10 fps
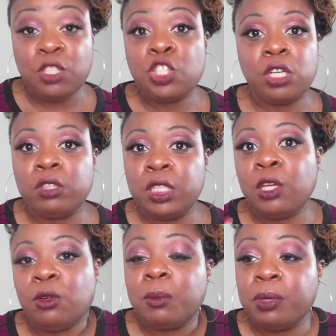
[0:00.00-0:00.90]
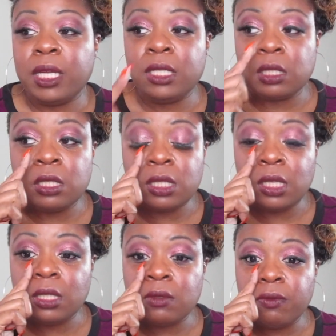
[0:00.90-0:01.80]
generally the only place, because it
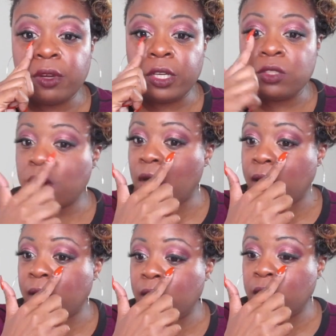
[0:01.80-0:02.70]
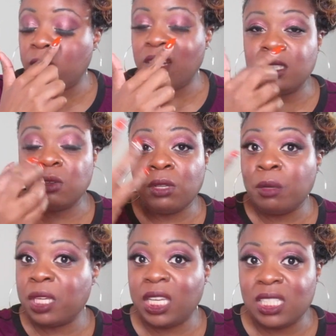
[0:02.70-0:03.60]
gets very dry here. And don't let
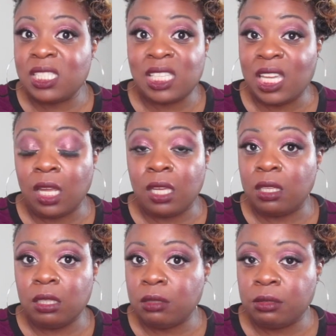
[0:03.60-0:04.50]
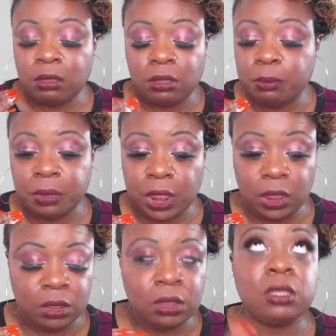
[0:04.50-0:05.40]
me get sick,
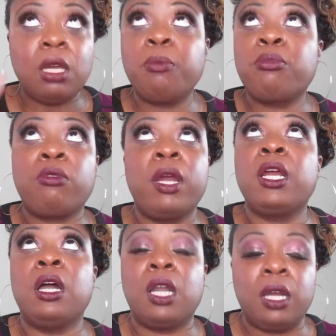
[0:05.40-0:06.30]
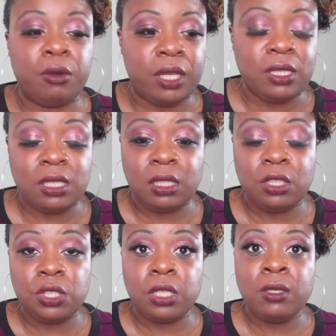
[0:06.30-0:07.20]
please. I pray to God I don't get sick
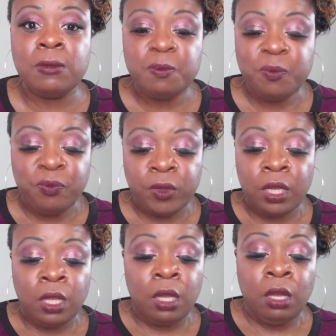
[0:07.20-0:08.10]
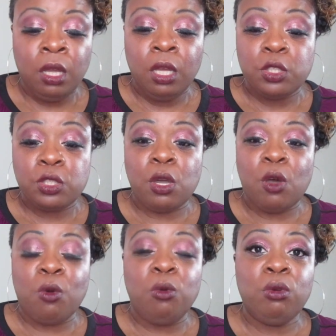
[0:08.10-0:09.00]
this year.
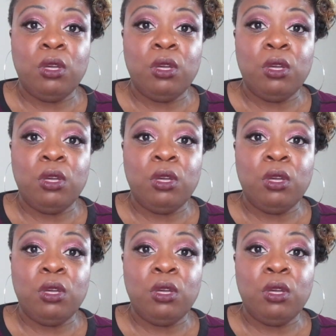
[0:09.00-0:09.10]
So